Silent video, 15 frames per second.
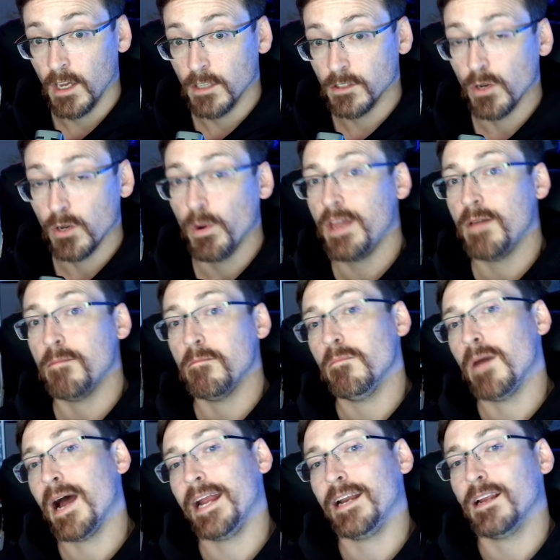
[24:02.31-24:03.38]
So it
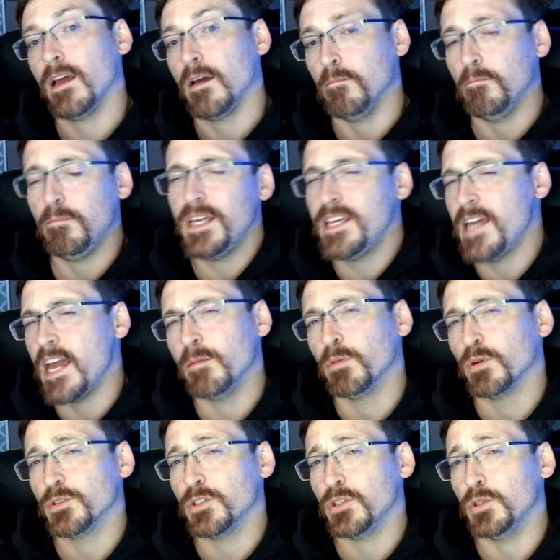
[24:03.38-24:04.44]
might be
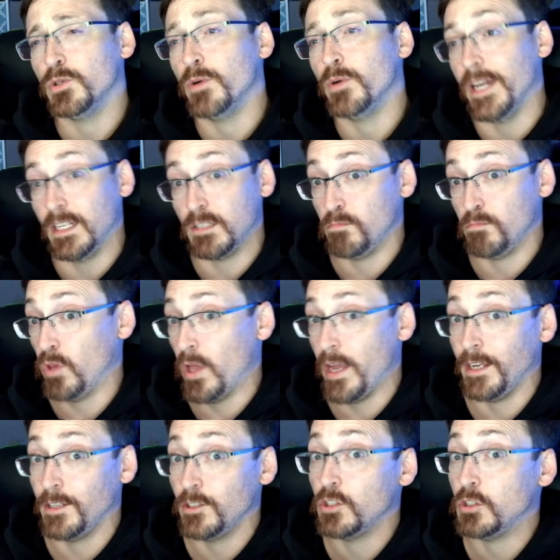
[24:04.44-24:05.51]
able to
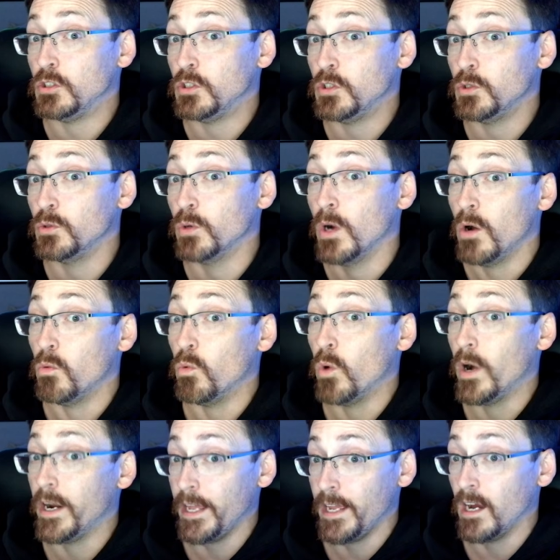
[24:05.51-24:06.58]
explain to you
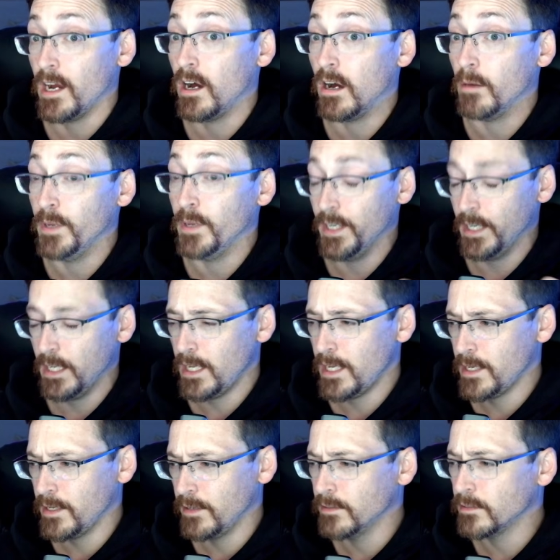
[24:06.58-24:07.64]
what a hobbit
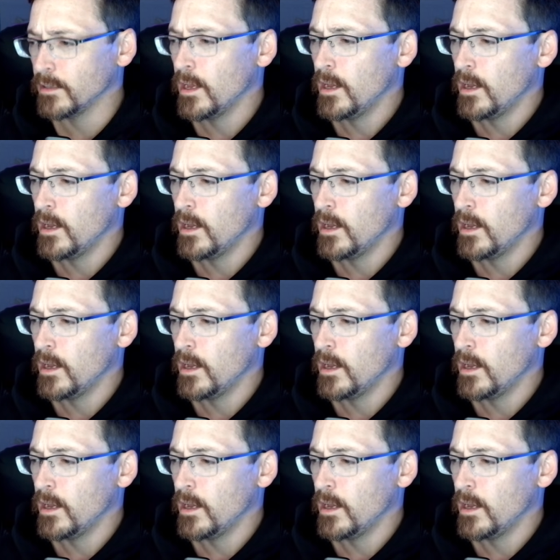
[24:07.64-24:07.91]
is